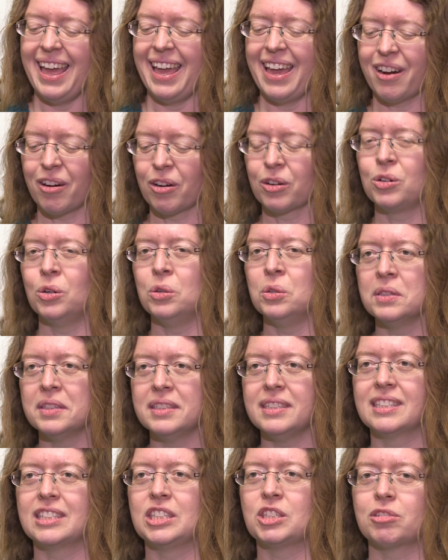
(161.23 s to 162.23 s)
and our goal
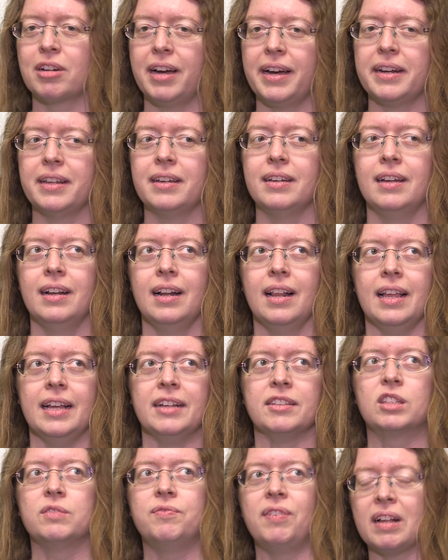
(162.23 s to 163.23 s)
is to try to
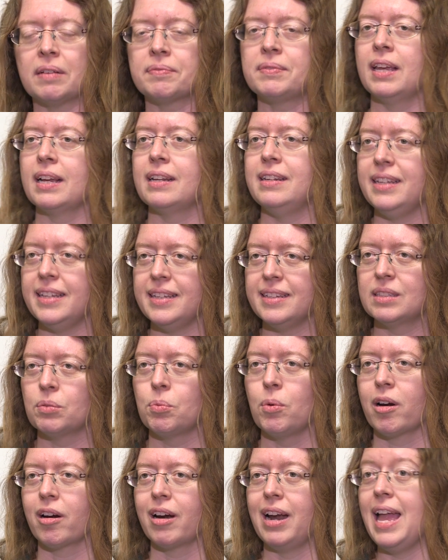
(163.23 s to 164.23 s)
develop techniques
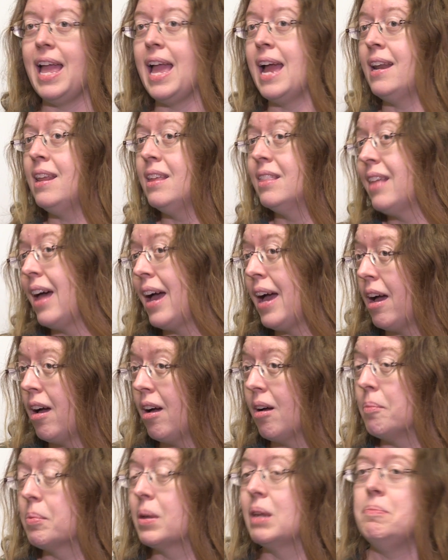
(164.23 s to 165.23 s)
where any
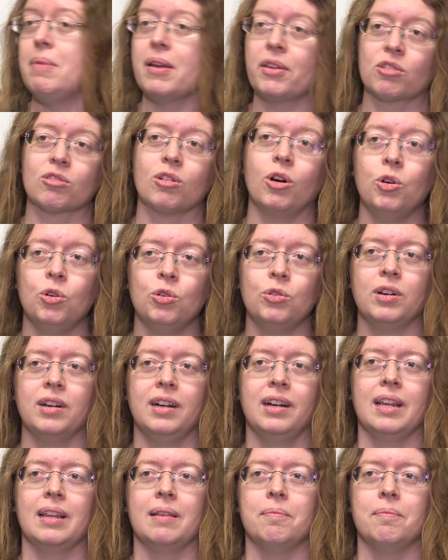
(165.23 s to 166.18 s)
lab can make their own